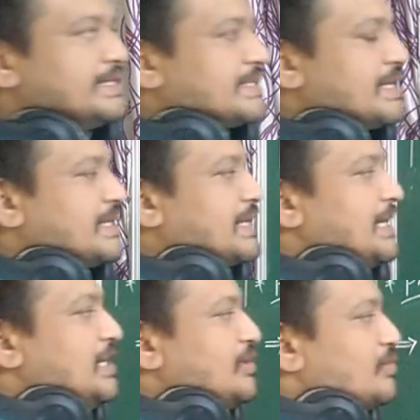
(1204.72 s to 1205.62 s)
and
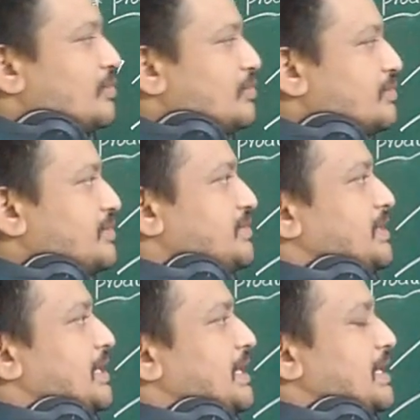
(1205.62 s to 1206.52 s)
ketones
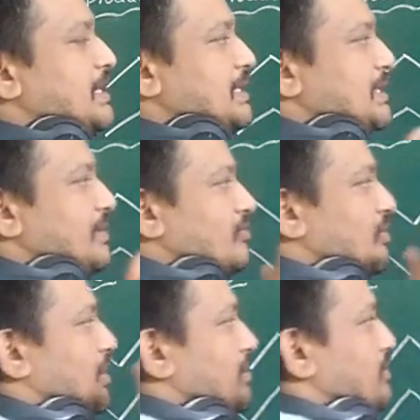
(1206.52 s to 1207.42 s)
directly
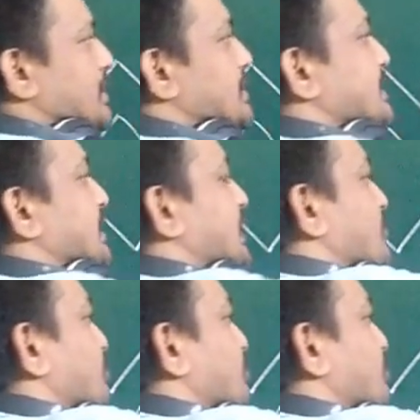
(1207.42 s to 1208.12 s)
involved in second